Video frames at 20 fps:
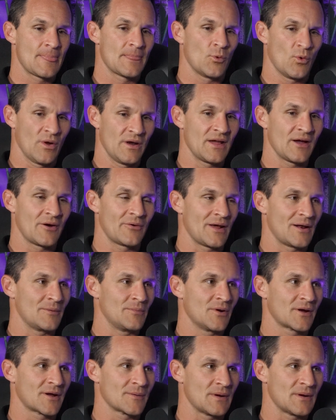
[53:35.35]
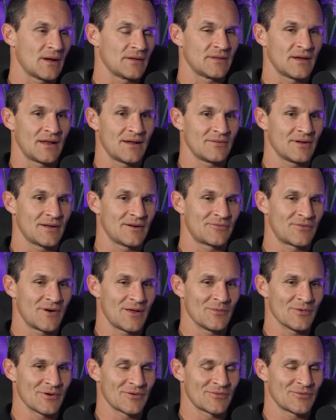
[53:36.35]
One day I'll write a book about that. I've got a
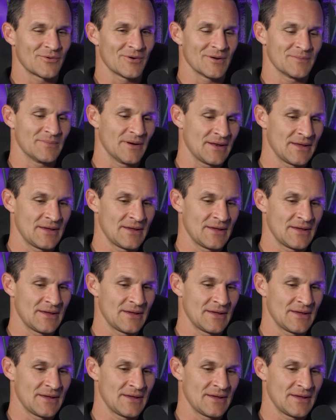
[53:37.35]
framework for it.